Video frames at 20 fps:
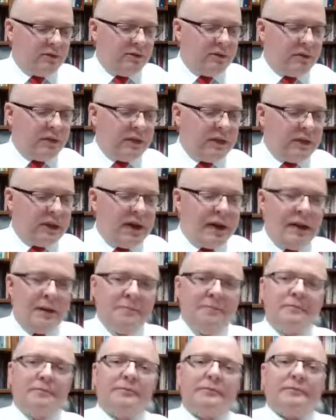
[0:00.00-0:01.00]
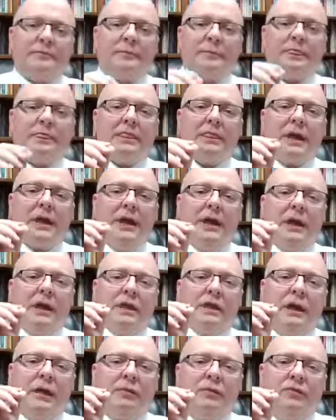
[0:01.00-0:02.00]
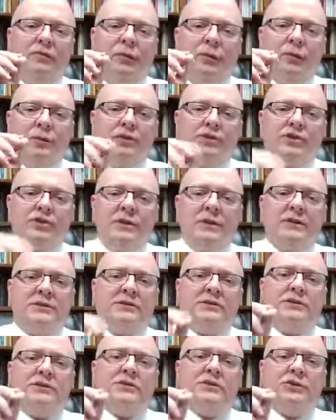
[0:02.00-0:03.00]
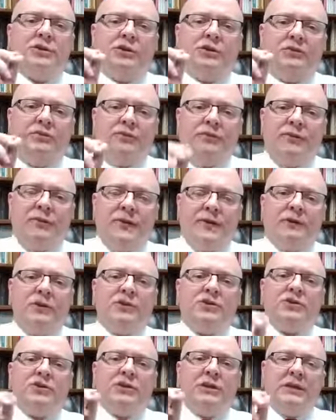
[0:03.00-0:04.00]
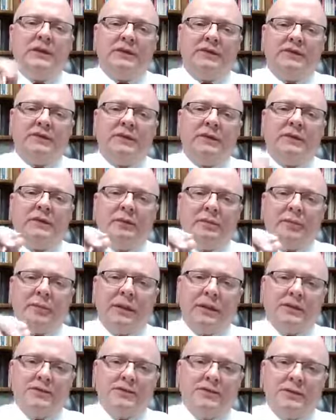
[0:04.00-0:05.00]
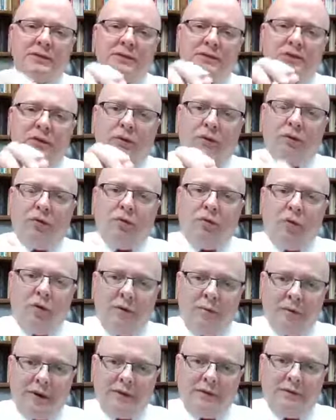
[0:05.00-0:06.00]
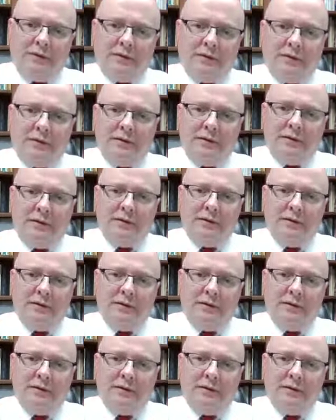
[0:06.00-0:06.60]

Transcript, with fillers: and verse 49, that before Jesus could finish giving the blessing to the woman,